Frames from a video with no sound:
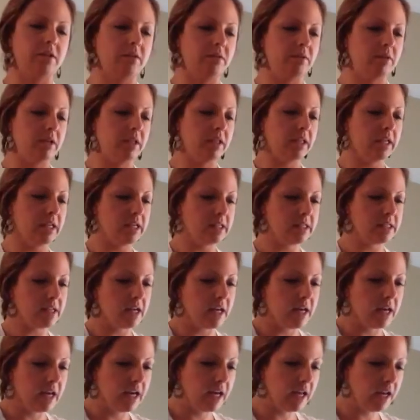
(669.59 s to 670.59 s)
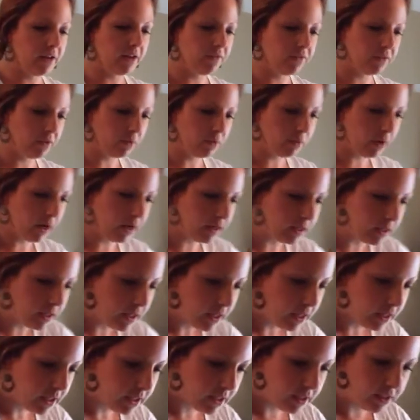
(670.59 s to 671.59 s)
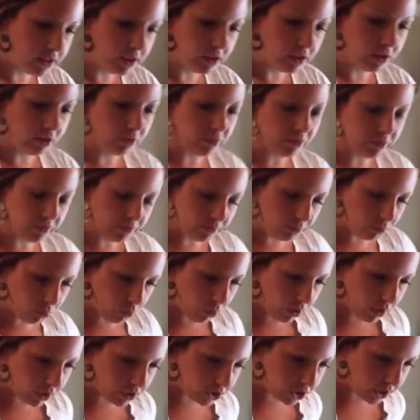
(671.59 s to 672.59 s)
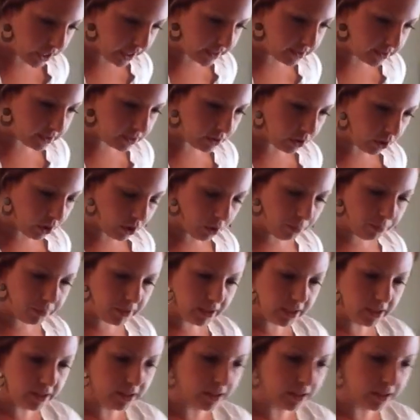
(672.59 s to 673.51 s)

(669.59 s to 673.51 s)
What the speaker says: Release. And if you want, more chest opening,